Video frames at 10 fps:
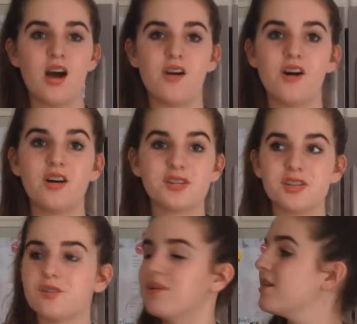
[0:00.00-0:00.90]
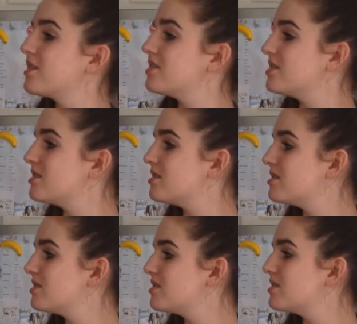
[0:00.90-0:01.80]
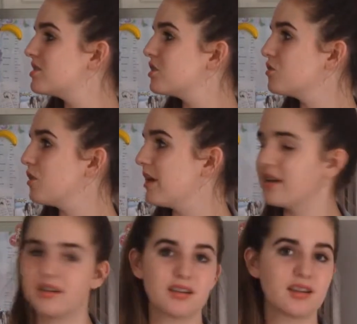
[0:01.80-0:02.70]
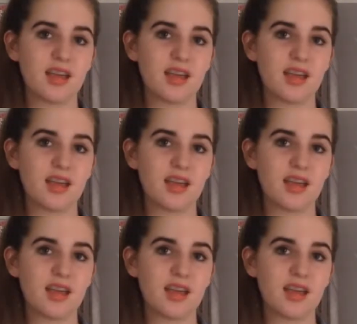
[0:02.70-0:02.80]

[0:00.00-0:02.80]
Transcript: Oh, also, while this is still running